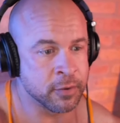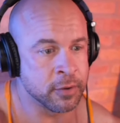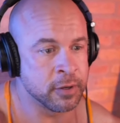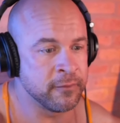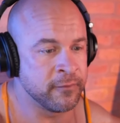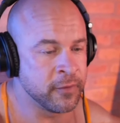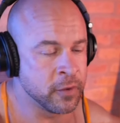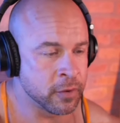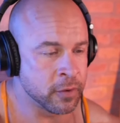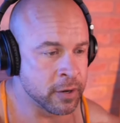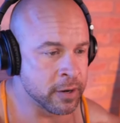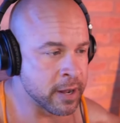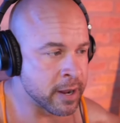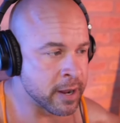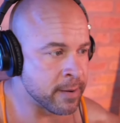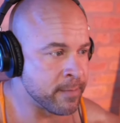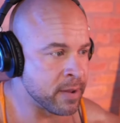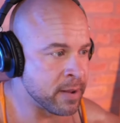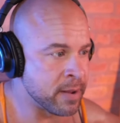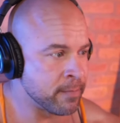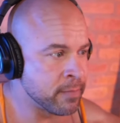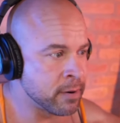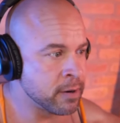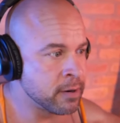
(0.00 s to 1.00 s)
If you are not a
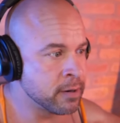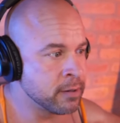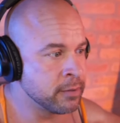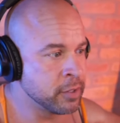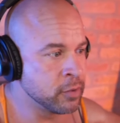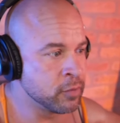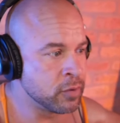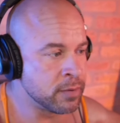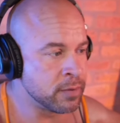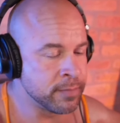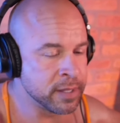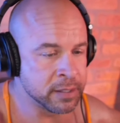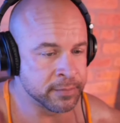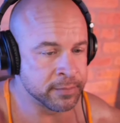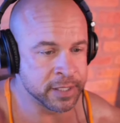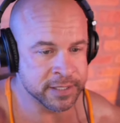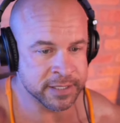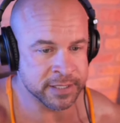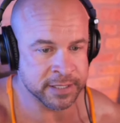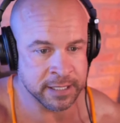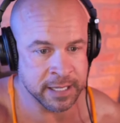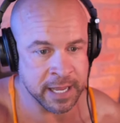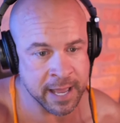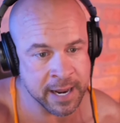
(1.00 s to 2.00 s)
member, you won't be able to
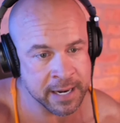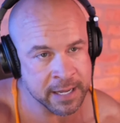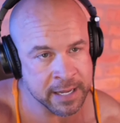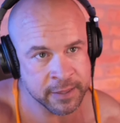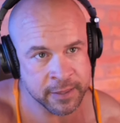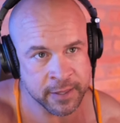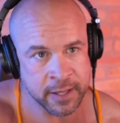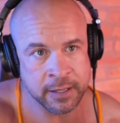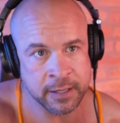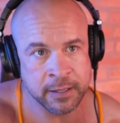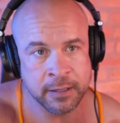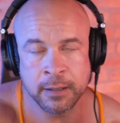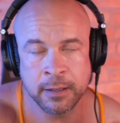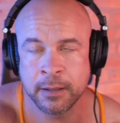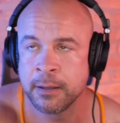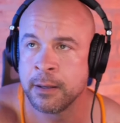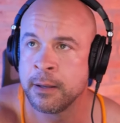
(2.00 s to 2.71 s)
see anything.